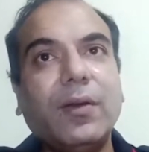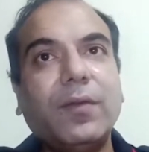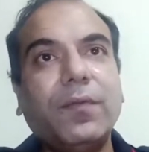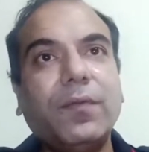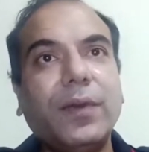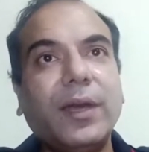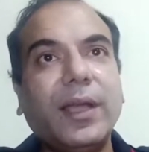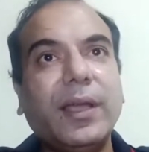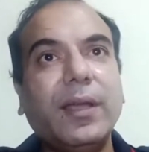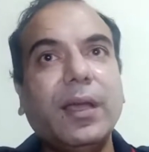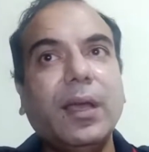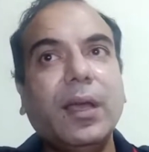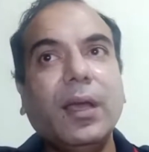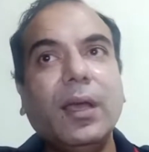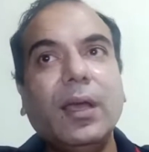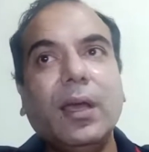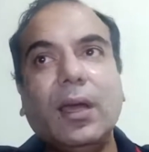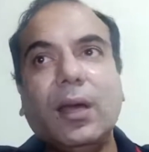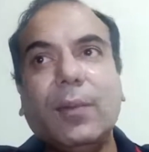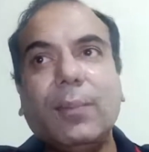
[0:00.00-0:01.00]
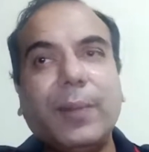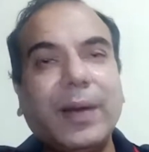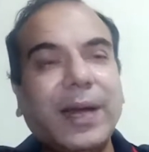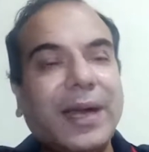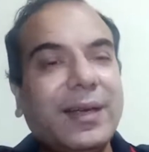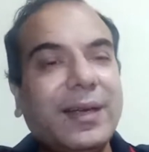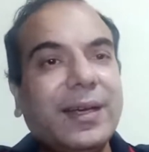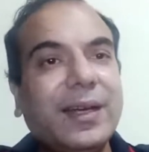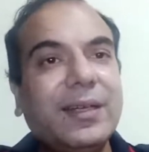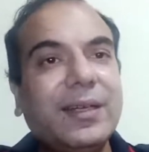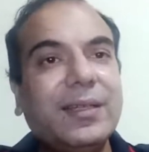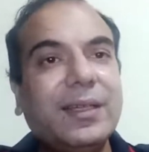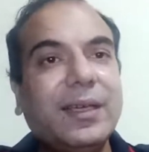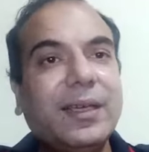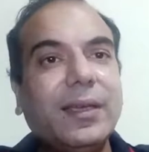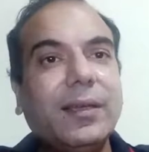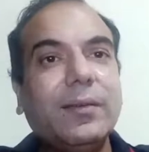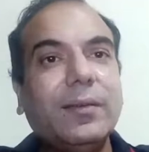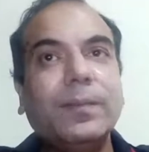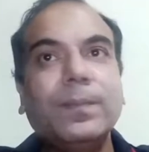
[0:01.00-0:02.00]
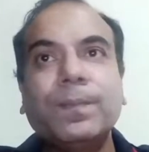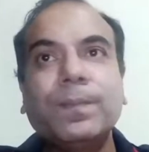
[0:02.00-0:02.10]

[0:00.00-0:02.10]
offering a branded thing